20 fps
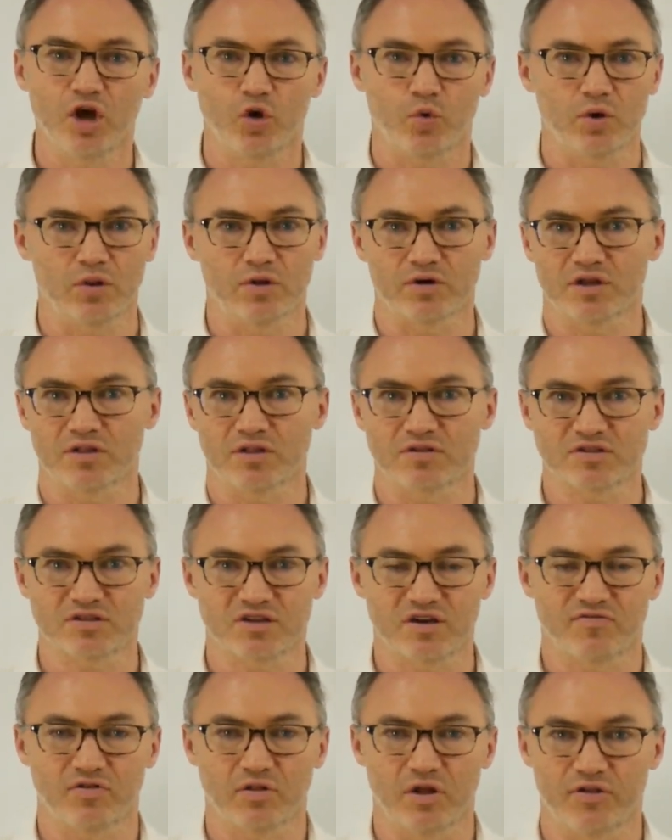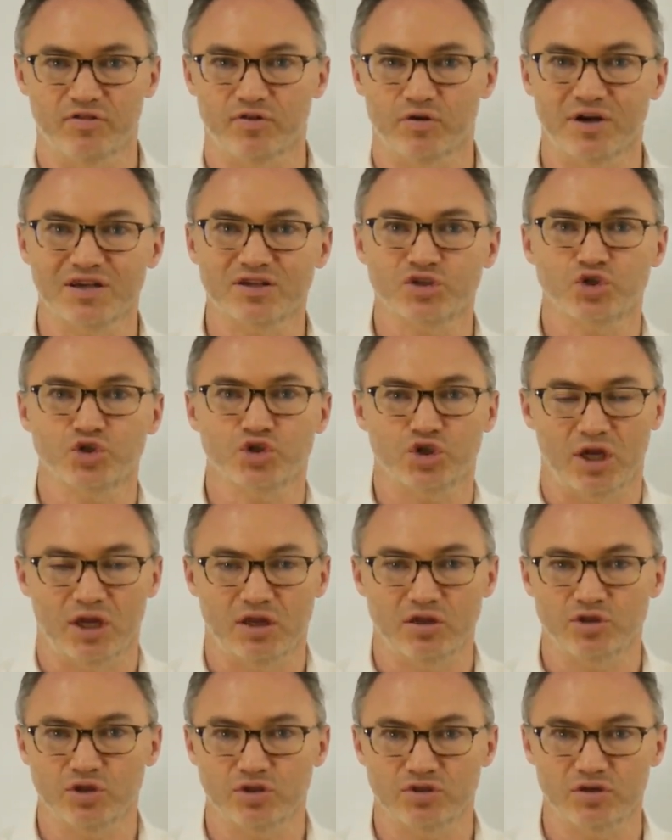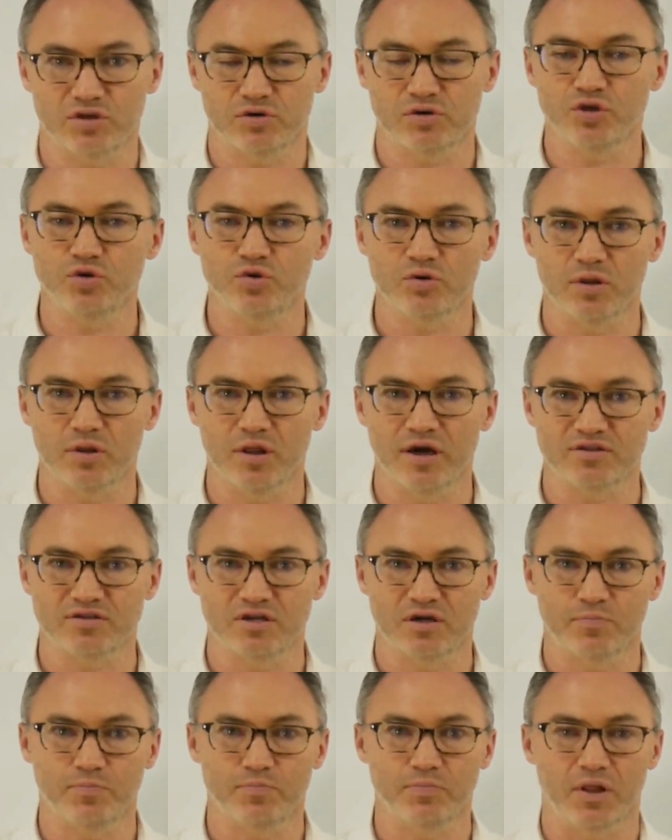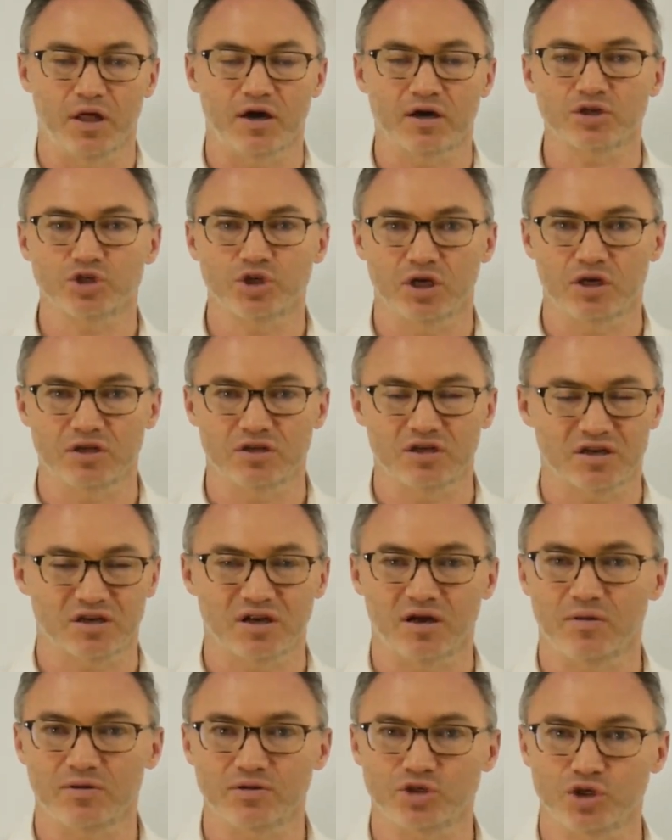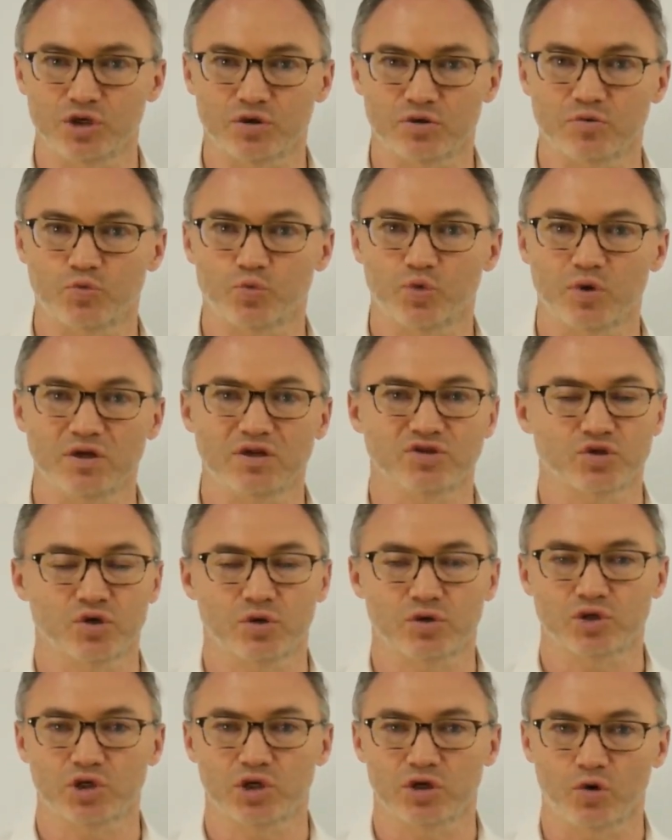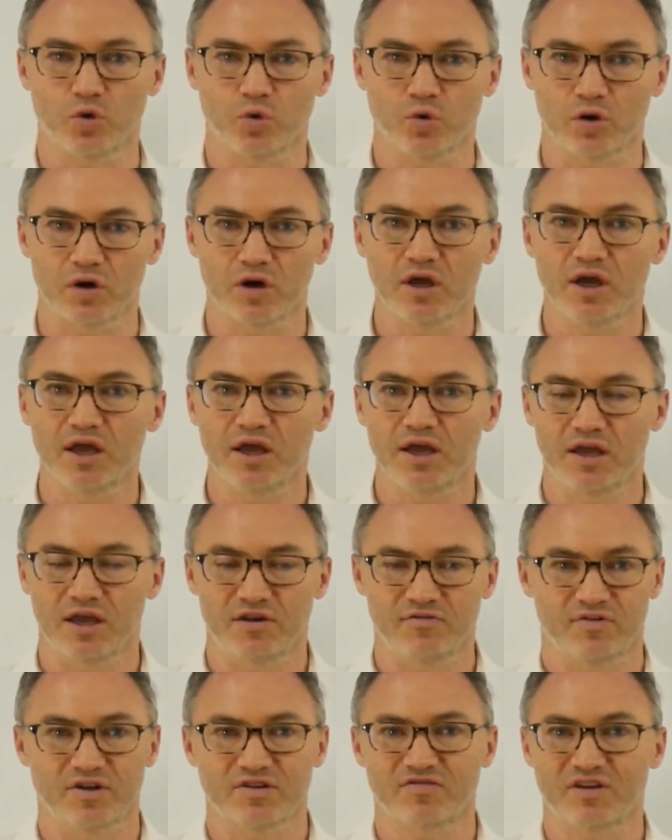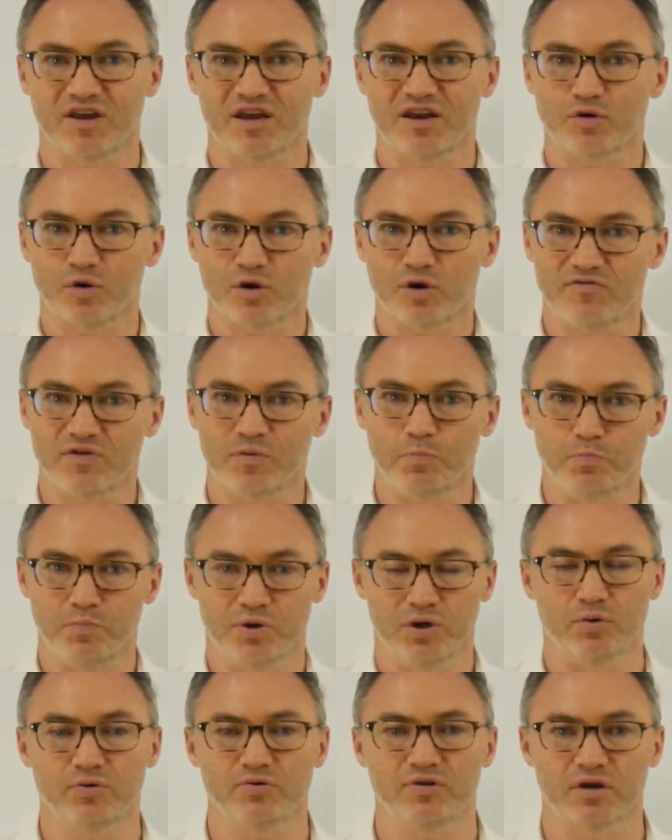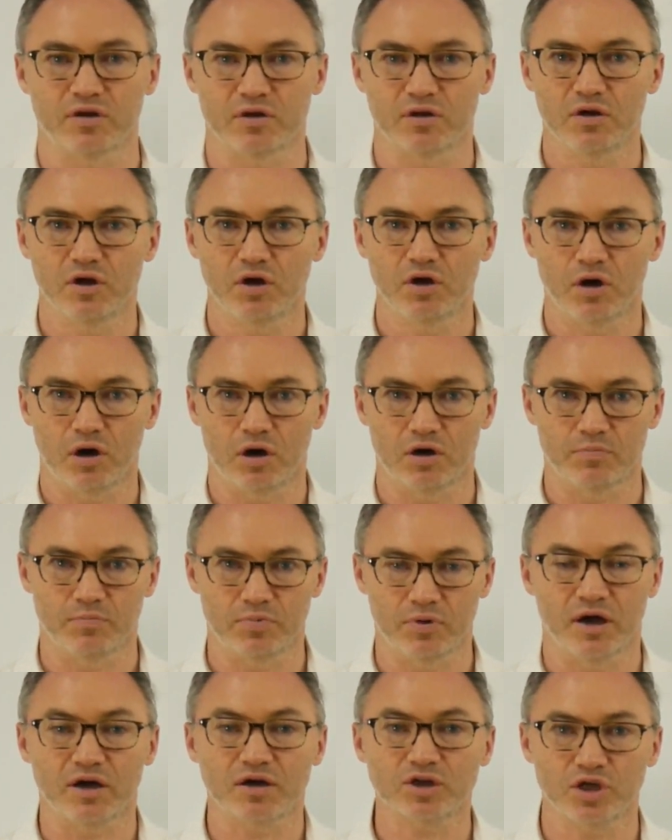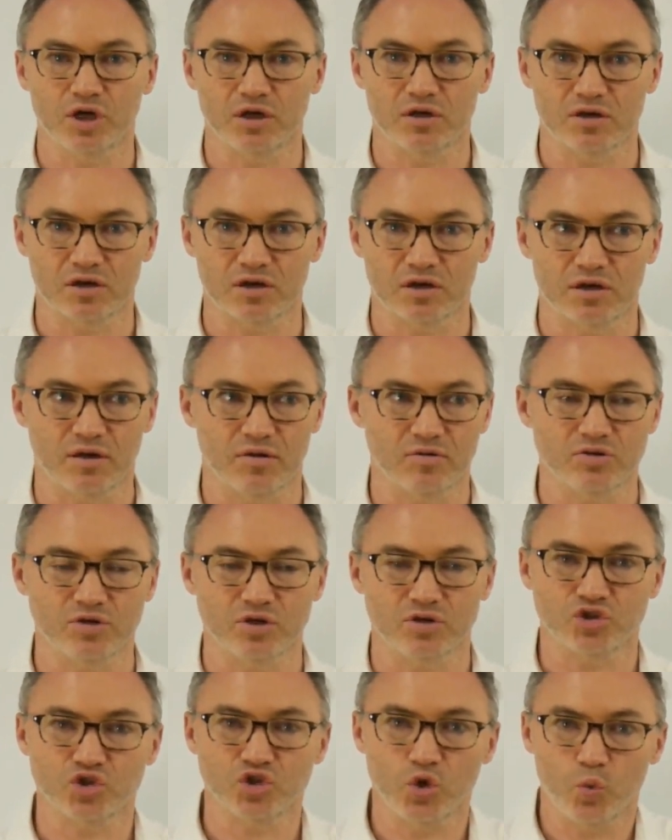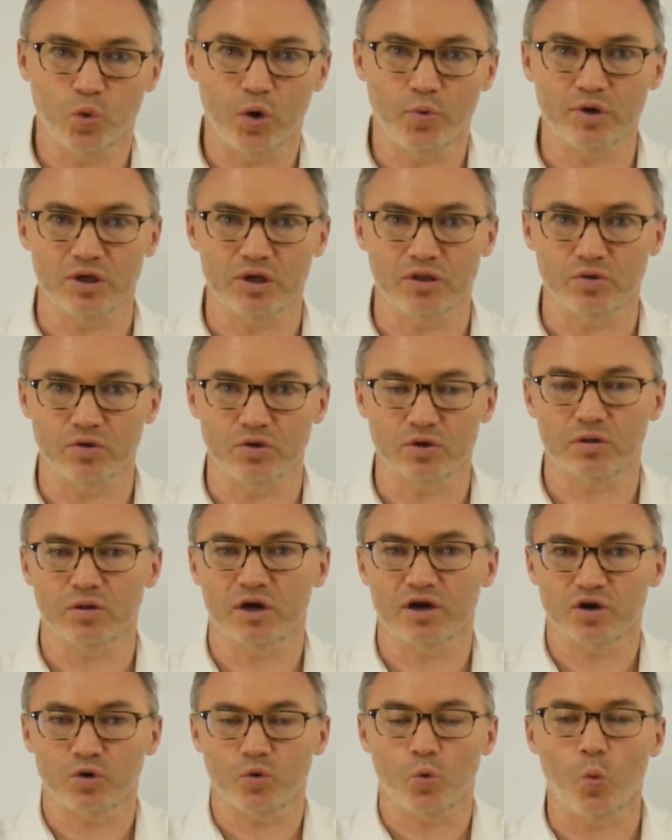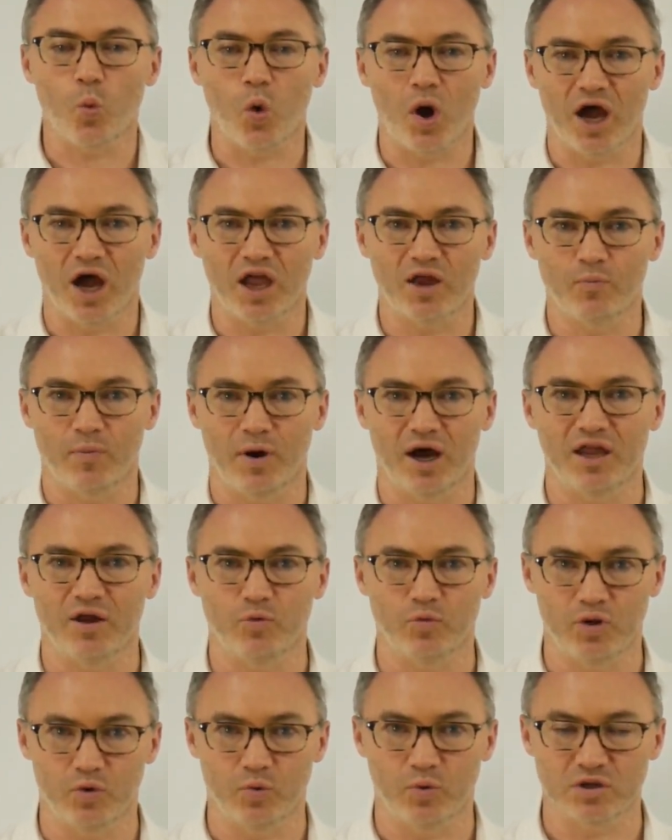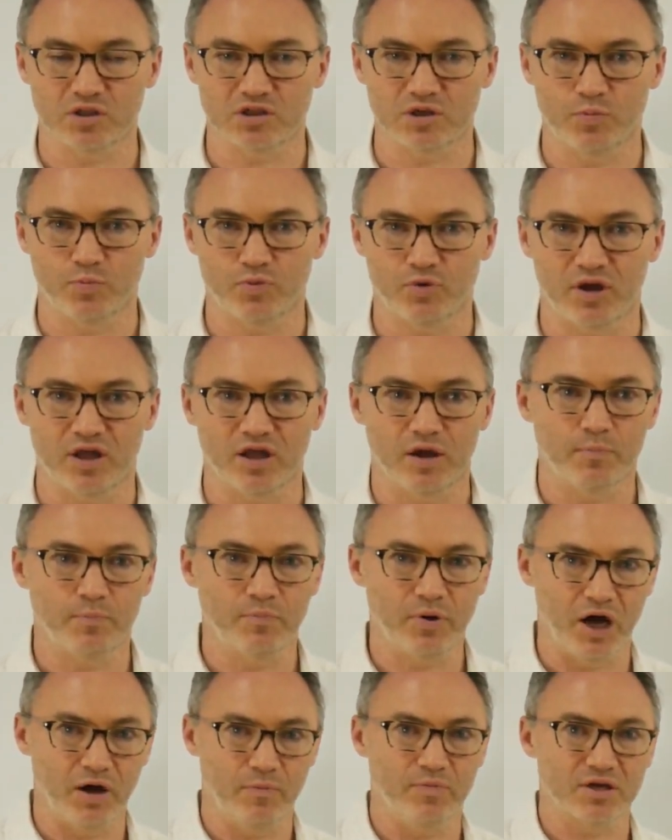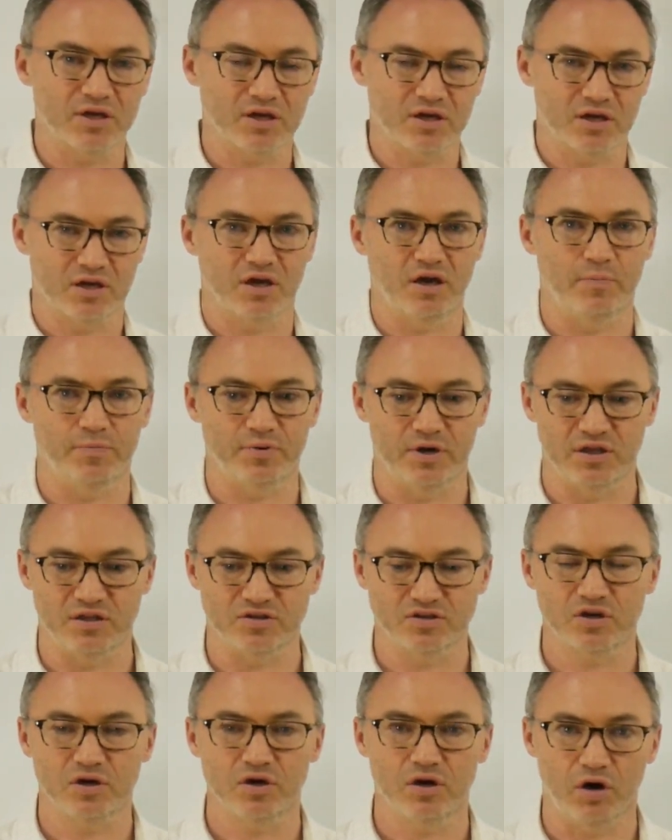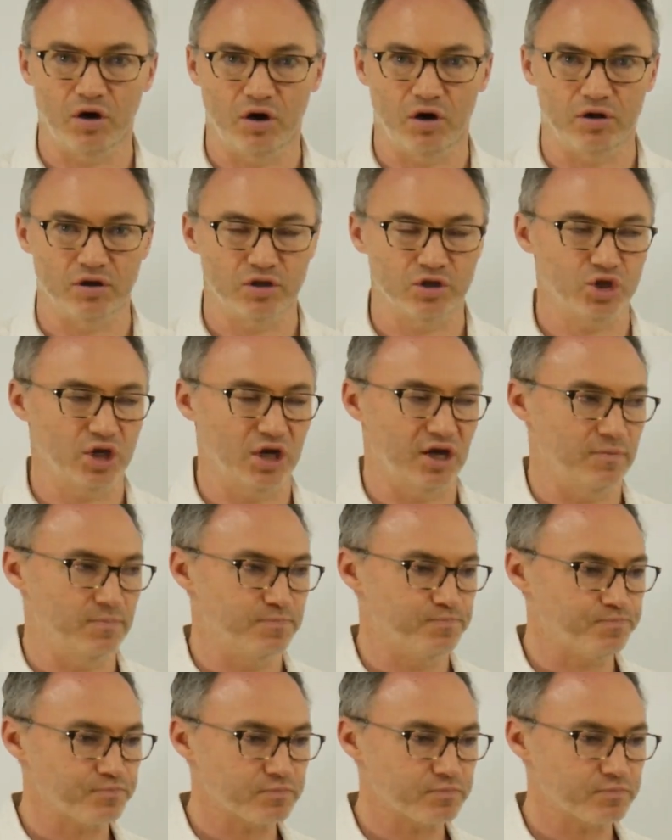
We look at several other exchanges that are utilizing blockchain technology or researching or investigating or even building on blockchain technology. So what would it look like, or why might we want to bring public companies on chain?